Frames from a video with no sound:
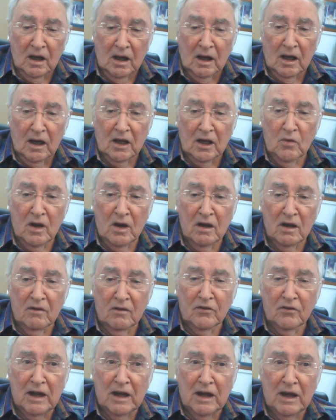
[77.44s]
Anyway, if
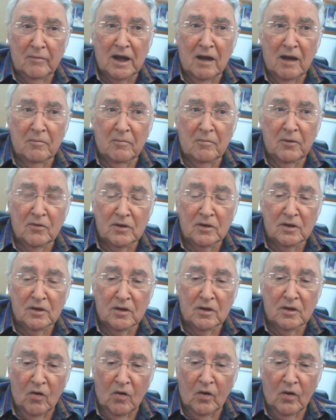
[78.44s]
you're coming up here on the
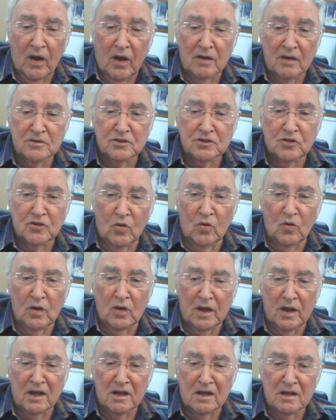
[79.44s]
Gold Coast, call
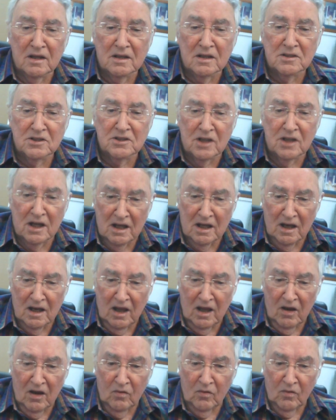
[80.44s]
in, say
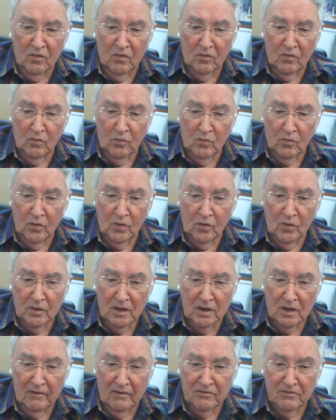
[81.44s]
hello, we would
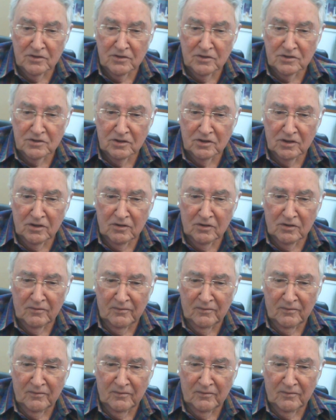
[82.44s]
love to see you.